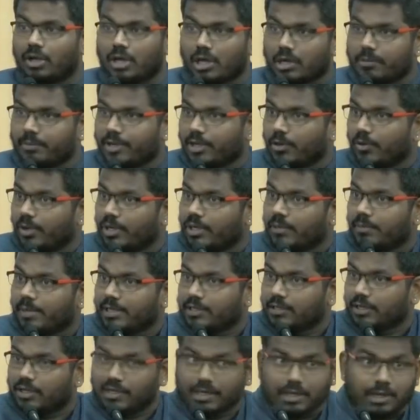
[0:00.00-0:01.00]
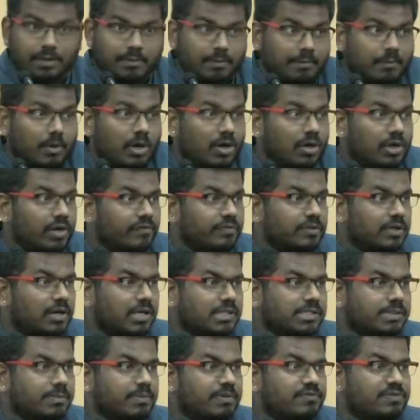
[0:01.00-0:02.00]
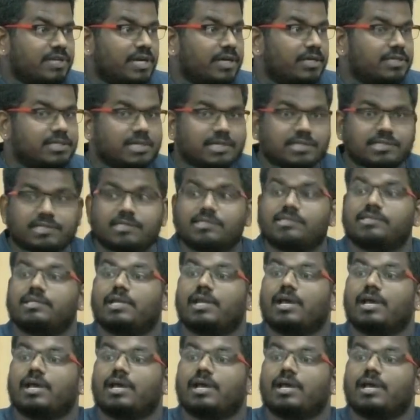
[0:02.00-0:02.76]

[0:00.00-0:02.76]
nor am I going to make a mockery of the concept of gender justice.